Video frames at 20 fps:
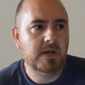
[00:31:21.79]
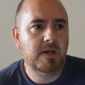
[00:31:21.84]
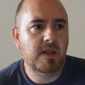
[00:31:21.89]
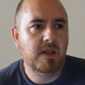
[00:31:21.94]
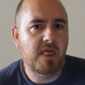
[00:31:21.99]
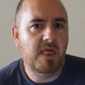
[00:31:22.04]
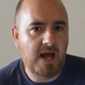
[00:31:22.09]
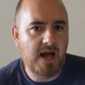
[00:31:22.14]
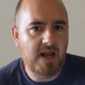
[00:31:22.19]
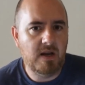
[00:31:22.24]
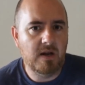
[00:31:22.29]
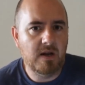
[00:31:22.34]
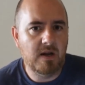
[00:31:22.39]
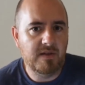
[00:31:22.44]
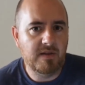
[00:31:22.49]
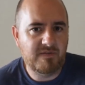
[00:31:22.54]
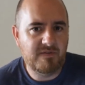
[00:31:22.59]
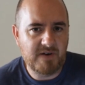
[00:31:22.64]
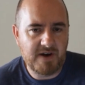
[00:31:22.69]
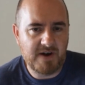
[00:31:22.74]
Then
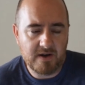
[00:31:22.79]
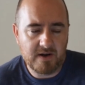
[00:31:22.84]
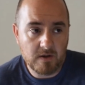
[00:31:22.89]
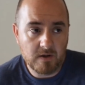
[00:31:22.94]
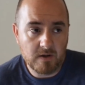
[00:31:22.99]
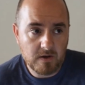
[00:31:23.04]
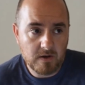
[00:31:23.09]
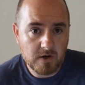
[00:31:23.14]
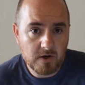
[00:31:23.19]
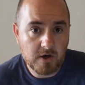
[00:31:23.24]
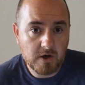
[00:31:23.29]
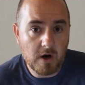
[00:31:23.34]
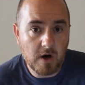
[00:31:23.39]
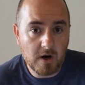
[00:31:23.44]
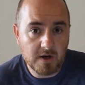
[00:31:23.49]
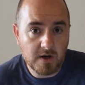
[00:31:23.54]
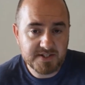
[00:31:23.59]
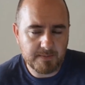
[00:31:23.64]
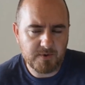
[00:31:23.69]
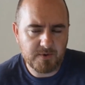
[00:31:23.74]
the final
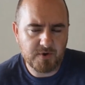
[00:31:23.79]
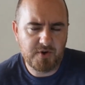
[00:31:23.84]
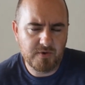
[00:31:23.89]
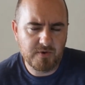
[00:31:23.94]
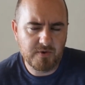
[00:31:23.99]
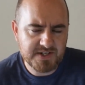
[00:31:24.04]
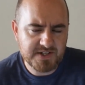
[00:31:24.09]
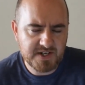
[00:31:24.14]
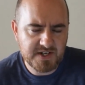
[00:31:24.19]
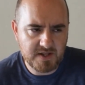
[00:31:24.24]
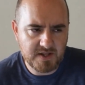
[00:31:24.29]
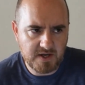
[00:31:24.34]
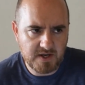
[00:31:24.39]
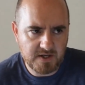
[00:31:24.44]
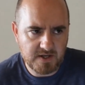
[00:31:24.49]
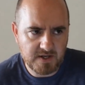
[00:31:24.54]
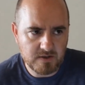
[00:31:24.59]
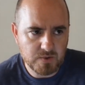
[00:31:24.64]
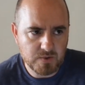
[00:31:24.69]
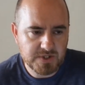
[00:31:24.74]
concept or heuristic that I
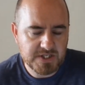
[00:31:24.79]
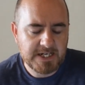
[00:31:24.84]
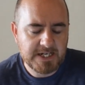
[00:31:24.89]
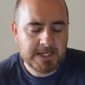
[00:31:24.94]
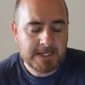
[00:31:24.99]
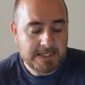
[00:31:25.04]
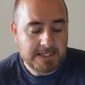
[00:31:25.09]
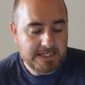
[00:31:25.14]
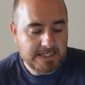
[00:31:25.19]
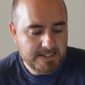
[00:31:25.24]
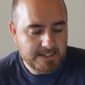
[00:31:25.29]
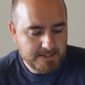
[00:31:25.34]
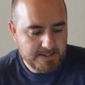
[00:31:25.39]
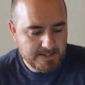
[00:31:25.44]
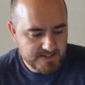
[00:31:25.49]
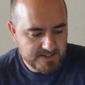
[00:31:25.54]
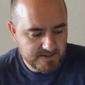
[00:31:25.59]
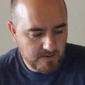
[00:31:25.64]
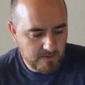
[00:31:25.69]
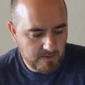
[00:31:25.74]
use
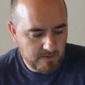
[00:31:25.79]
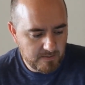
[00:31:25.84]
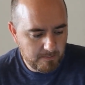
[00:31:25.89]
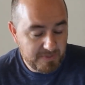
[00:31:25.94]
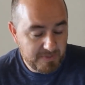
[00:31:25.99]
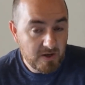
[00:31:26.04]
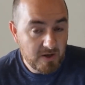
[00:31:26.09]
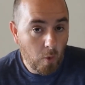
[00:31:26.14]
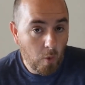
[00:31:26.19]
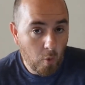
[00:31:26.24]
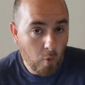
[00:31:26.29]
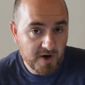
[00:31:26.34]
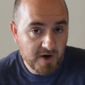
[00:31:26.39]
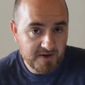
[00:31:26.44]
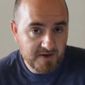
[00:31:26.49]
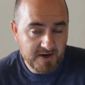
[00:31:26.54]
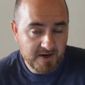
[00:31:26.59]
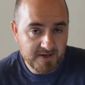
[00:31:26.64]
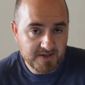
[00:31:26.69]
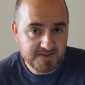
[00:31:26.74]
is be
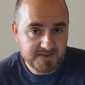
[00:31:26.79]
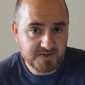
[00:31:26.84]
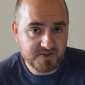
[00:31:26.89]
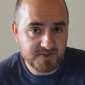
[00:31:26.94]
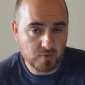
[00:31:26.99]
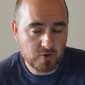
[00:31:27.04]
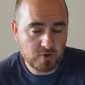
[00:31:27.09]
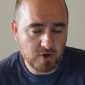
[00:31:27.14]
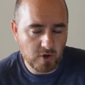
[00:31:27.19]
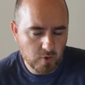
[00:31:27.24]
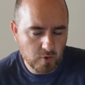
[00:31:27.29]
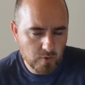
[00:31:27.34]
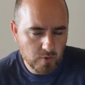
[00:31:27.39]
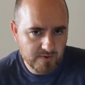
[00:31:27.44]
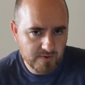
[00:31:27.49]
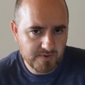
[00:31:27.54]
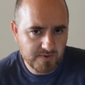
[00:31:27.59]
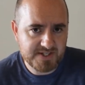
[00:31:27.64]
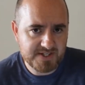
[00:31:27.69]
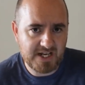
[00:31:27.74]
organized. So go
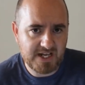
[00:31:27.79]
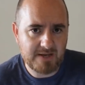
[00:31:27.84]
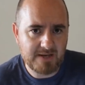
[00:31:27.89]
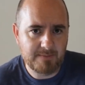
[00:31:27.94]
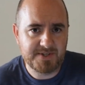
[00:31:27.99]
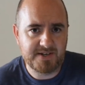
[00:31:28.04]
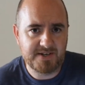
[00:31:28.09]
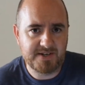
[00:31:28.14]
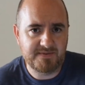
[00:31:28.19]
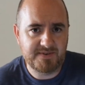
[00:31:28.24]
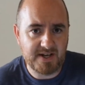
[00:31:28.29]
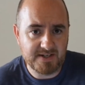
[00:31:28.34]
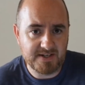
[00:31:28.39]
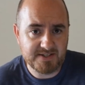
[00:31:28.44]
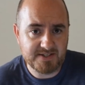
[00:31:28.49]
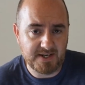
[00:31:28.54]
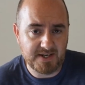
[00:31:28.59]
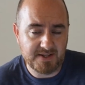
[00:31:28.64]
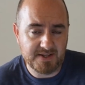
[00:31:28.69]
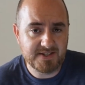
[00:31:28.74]
through the same set of
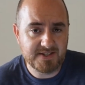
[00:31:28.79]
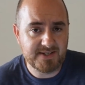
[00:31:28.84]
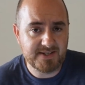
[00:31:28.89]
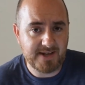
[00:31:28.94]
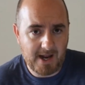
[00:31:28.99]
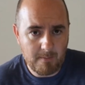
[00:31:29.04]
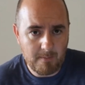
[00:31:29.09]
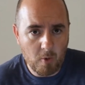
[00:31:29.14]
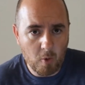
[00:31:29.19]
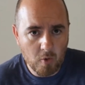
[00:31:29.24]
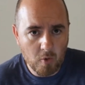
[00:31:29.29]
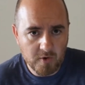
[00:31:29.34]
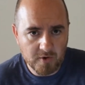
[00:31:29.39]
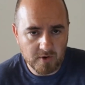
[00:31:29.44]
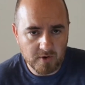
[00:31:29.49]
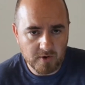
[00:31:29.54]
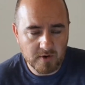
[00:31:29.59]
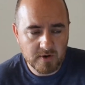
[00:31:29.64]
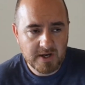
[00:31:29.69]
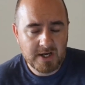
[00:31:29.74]
tests in the same
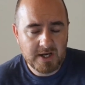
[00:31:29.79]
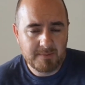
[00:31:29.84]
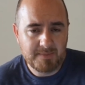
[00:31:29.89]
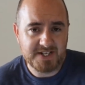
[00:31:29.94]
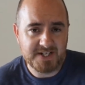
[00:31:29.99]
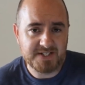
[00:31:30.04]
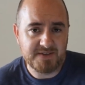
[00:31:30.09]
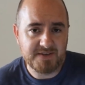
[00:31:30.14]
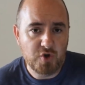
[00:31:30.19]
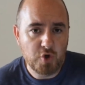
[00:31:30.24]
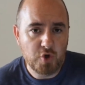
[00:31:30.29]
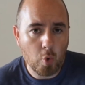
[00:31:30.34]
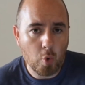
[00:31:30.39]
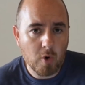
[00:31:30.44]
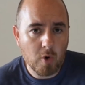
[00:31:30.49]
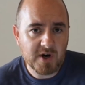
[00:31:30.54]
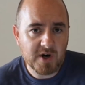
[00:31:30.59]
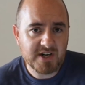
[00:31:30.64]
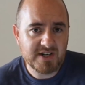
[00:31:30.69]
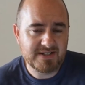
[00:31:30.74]
order, because if
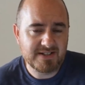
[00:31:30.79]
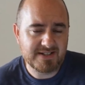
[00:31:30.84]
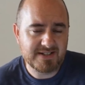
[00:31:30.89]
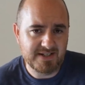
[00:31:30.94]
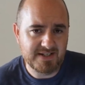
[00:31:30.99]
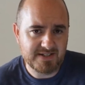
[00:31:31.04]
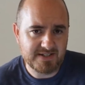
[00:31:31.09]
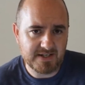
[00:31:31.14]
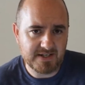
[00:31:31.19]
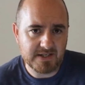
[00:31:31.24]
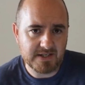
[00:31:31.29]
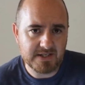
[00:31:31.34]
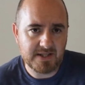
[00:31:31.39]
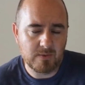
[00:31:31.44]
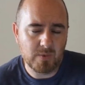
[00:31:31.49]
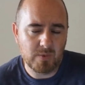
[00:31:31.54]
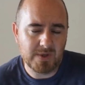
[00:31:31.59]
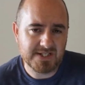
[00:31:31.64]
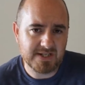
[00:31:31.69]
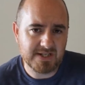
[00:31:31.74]
you're consistent,
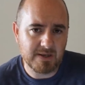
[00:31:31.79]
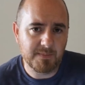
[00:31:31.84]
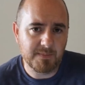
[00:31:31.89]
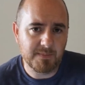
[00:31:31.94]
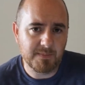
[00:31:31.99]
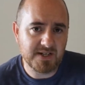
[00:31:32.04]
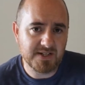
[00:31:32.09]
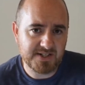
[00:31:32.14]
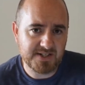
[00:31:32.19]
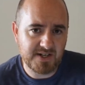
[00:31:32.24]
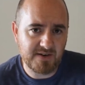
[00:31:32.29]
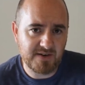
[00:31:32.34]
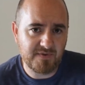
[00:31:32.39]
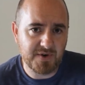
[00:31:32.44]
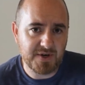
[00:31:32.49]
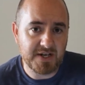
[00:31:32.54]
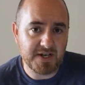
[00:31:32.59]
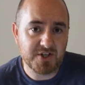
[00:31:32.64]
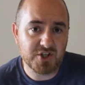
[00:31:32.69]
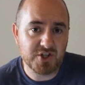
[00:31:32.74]
then when something is
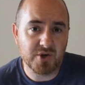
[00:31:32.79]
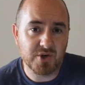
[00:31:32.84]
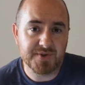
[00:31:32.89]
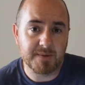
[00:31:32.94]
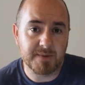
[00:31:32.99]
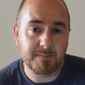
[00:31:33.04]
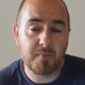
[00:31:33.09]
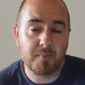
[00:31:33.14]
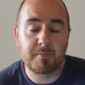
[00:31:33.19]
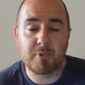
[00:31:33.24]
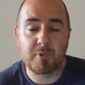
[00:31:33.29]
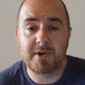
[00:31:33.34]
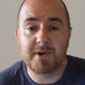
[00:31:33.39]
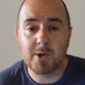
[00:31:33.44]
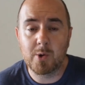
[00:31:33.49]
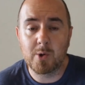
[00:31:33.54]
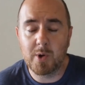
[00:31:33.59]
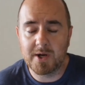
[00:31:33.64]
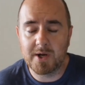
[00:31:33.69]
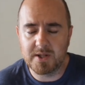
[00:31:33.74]
different, it shows up pretty
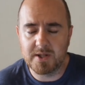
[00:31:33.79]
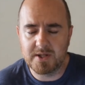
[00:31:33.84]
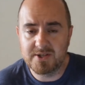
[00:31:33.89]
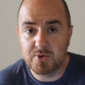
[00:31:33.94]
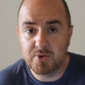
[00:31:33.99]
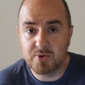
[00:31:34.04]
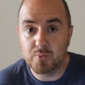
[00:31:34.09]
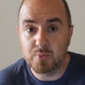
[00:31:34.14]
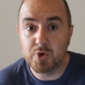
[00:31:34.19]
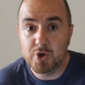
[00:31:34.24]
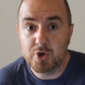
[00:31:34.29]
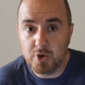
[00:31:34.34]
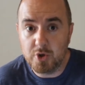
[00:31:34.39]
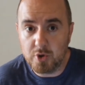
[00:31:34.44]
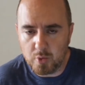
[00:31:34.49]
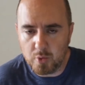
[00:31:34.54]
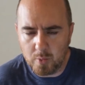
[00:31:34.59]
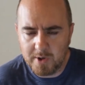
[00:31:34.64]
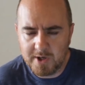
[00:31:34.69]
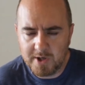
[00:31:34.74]
quickly to you.